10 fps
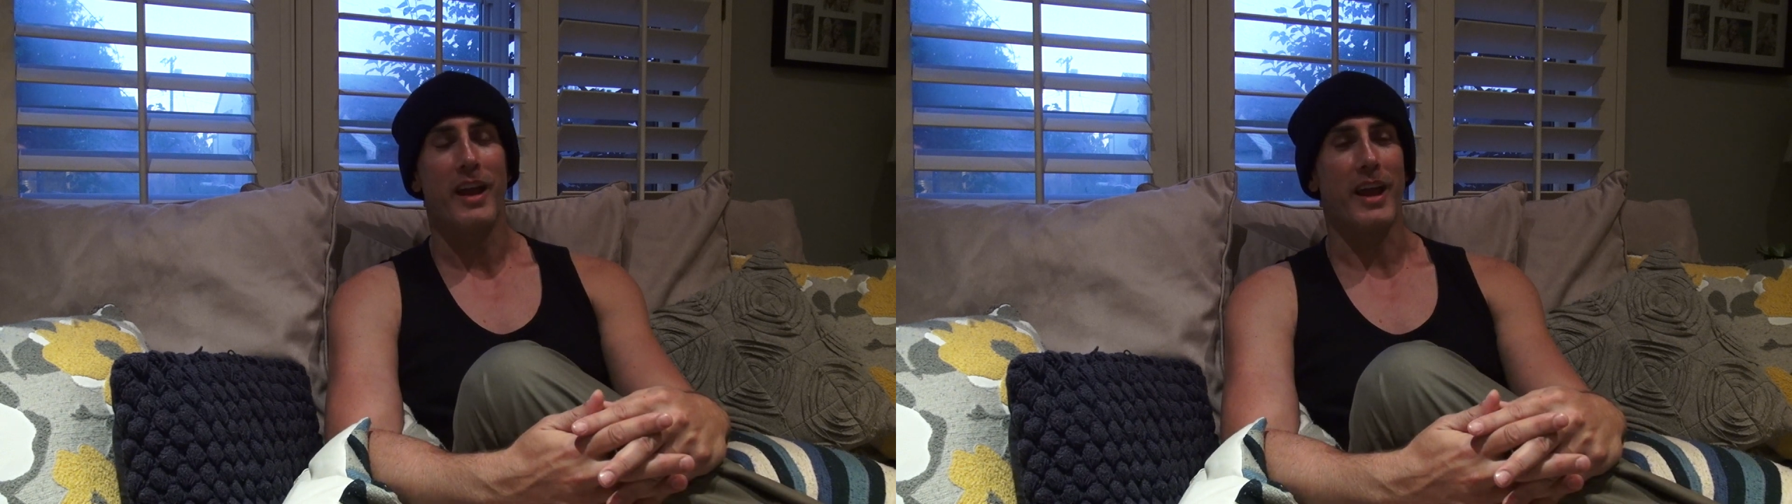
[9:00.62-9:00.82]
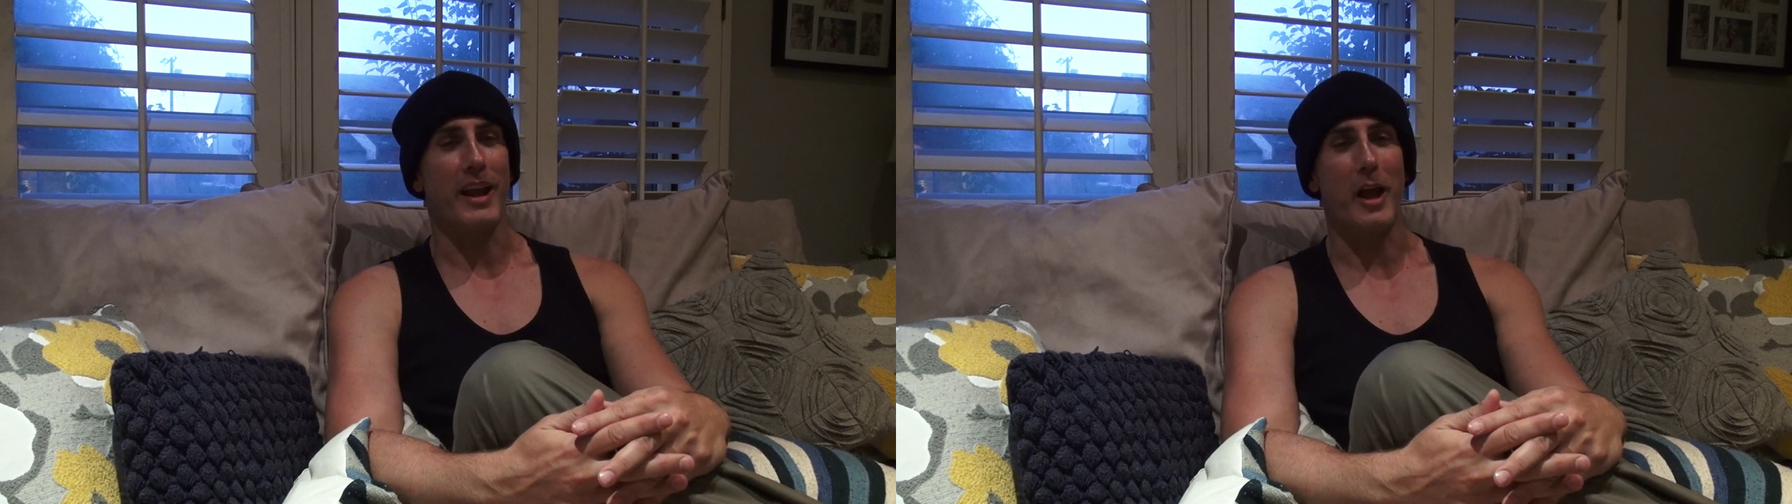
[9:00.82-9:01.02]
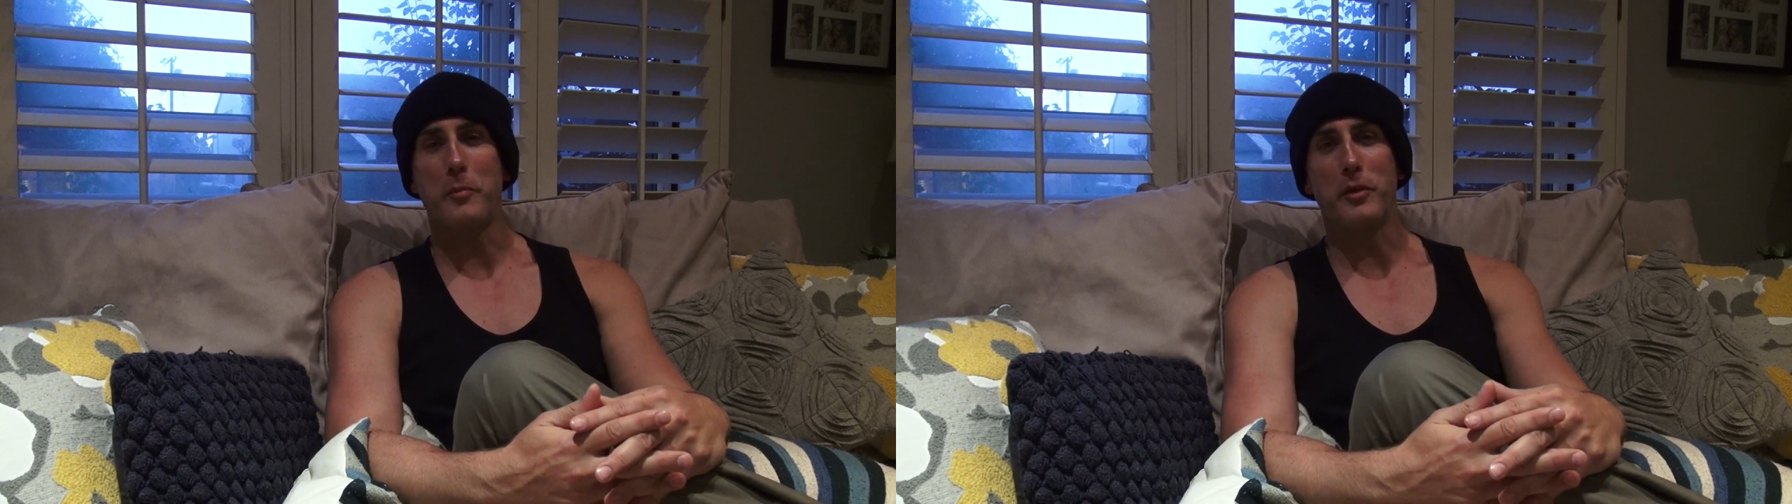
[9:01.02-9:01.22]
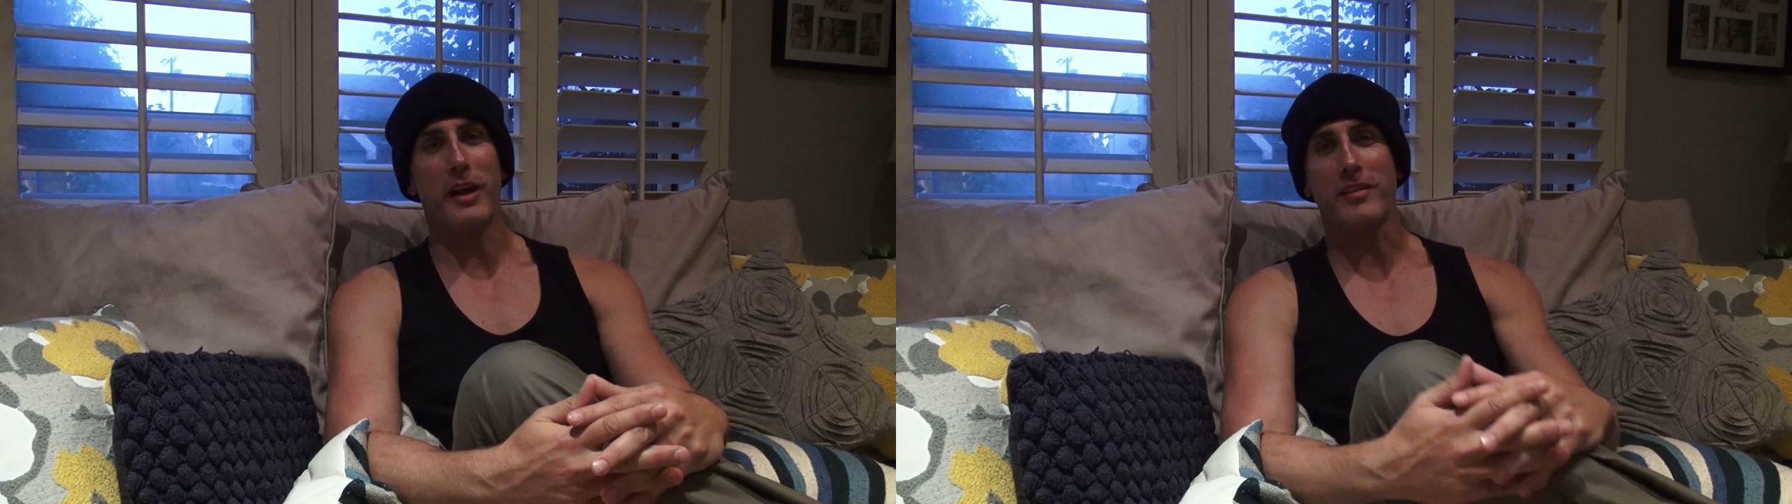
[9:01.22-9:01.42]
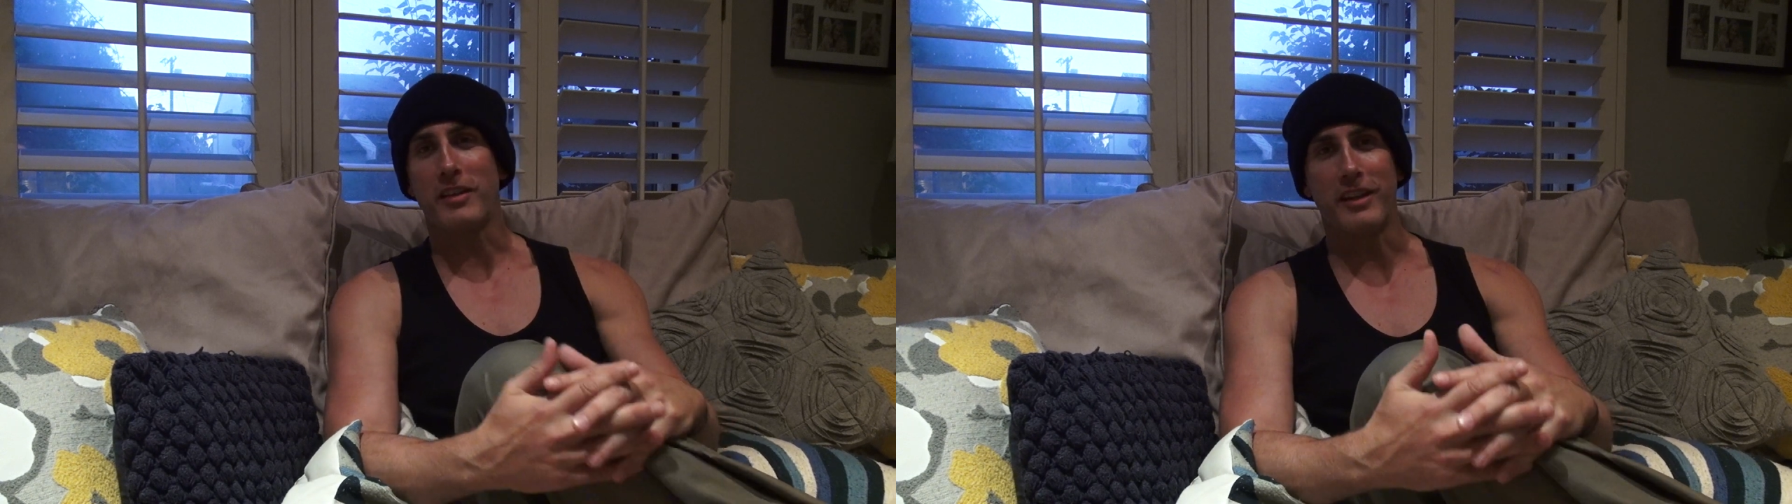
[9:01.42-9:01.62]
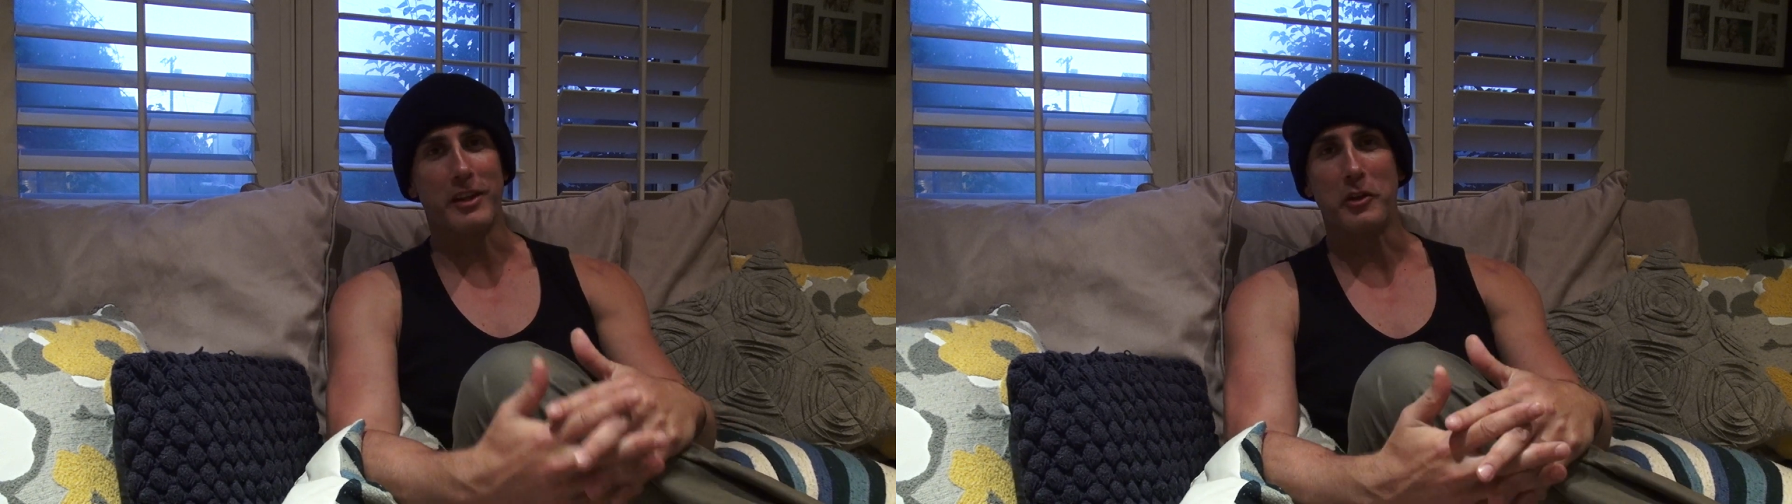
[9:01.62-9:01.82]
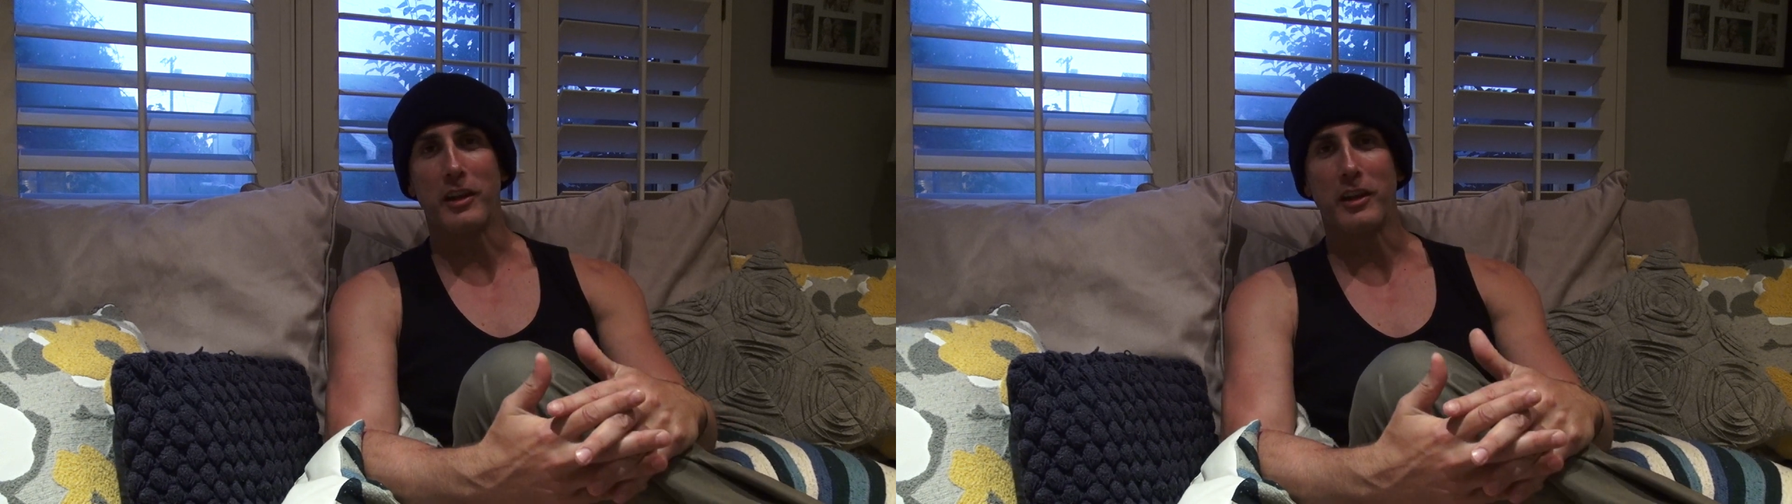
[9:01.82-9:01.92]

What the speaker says: And I hope you guys continue